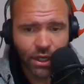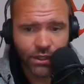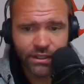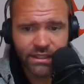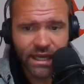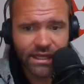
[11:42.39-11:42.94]

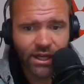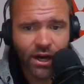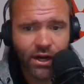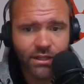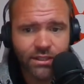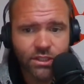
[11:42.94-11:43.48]
110
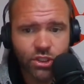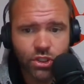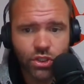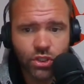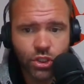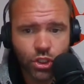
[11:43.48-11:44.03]
yards,
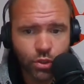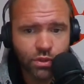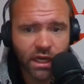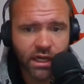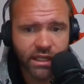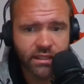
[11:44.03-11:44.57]
two
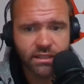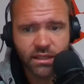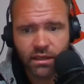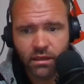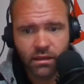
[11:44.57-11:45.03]
tutties,